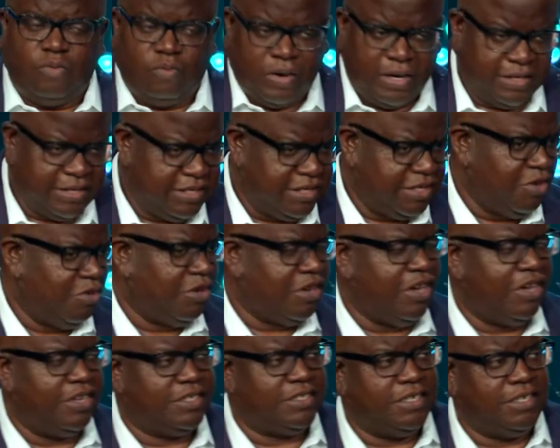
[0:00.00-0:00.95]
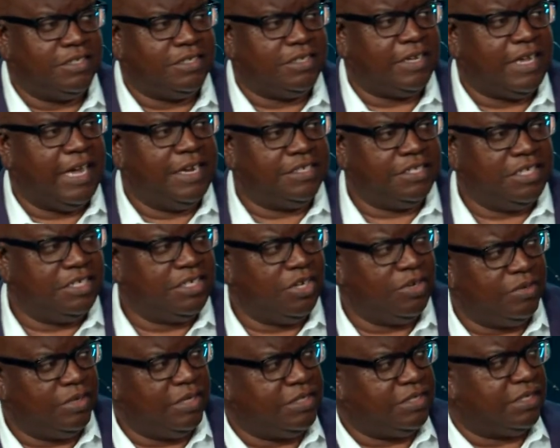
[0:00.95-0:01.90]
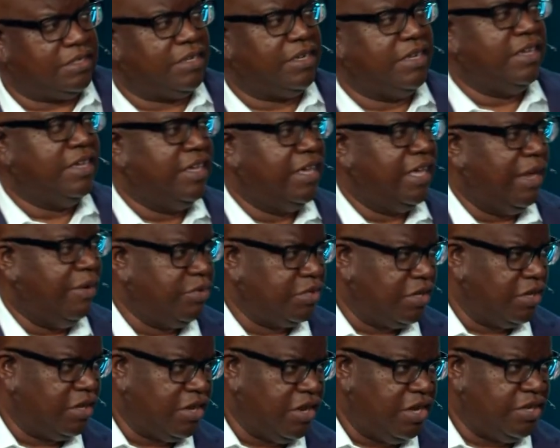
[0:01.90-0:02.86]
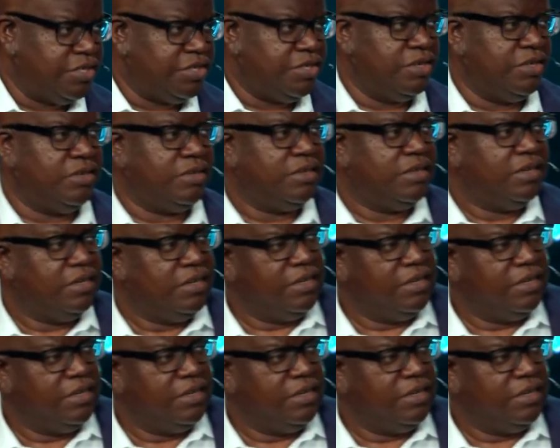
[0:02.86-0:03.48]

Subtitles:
what is this going to cost us? And she told us it was going to cost her